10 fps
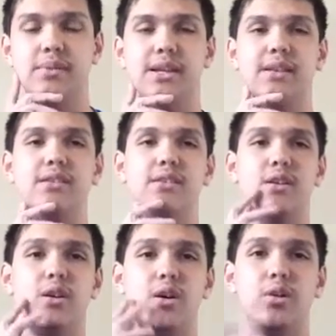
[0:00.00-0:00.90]
I'm like,
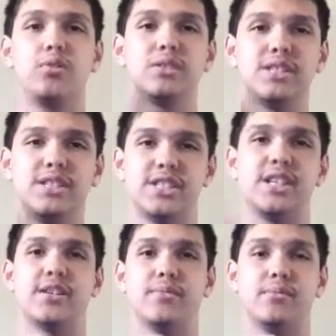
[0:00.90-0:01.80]
holy
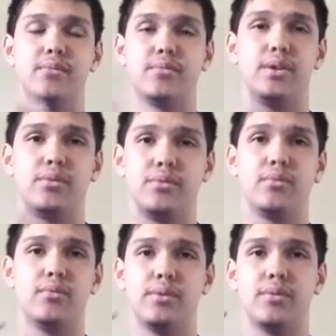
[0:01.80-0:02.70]
shit, we
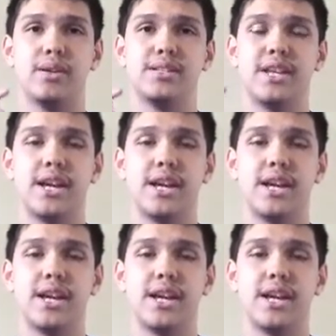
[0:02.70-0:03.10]
won